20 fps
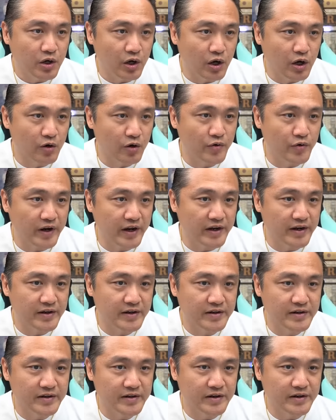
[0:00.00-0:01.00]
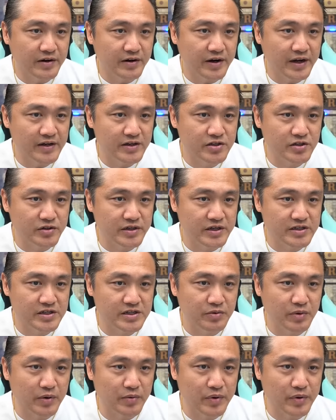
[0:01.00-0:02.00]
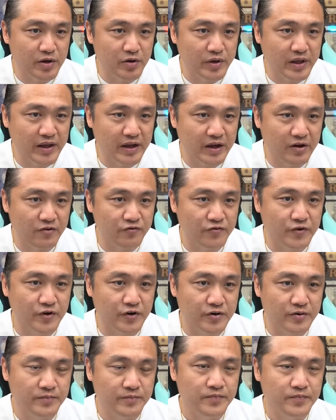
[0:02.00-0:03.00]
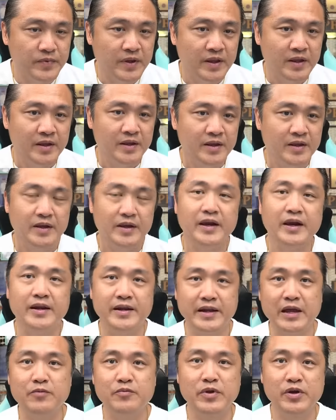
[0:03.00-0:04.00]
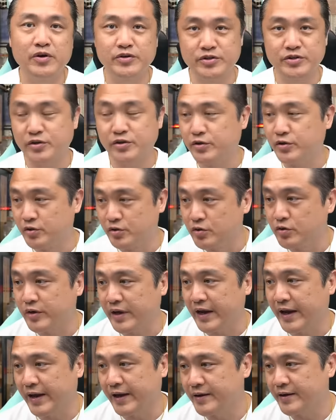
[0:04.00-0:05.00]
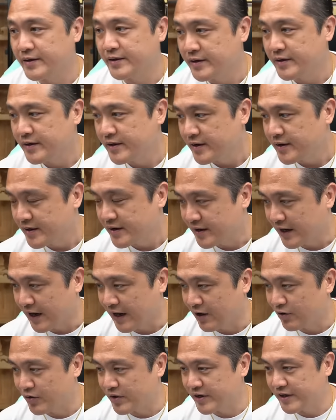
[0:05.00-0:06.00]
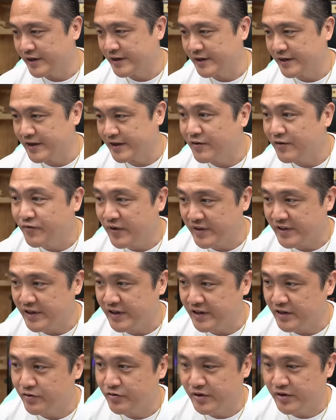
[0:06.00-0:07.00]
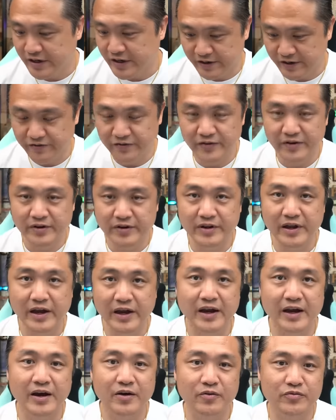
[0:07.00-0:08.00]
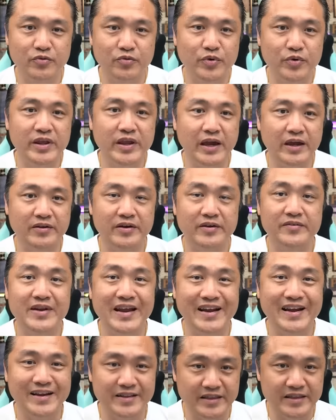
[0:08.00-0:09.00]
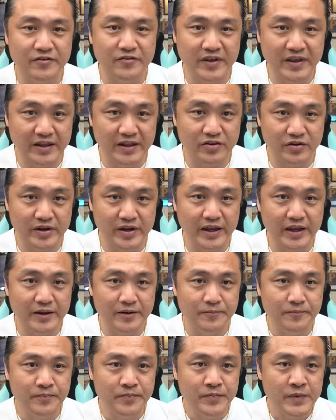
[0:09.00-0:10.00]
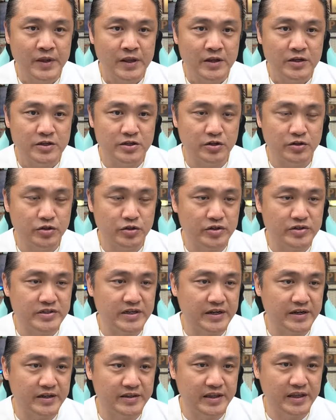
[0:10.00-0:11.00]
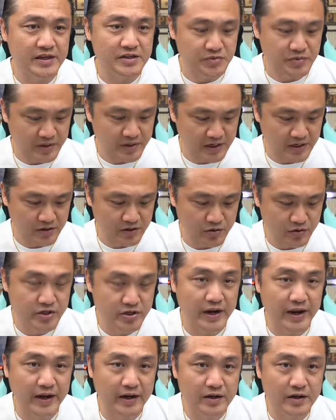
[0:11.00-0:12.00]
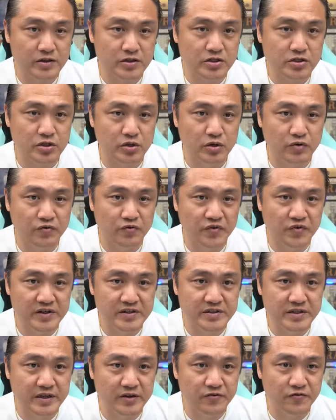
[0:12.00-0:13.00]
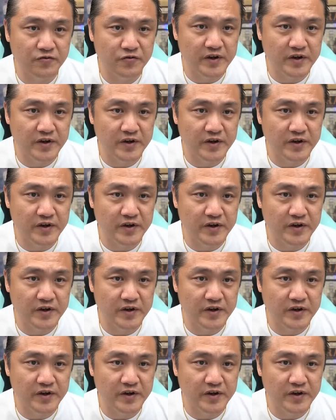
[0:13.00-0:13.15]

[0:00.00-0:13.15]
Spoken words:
all red, all right? So this is what we are looking out for. And then we're also going to look at our inverted yield curve. Do we have a negative hit today? So those are the things we need to check. So first thing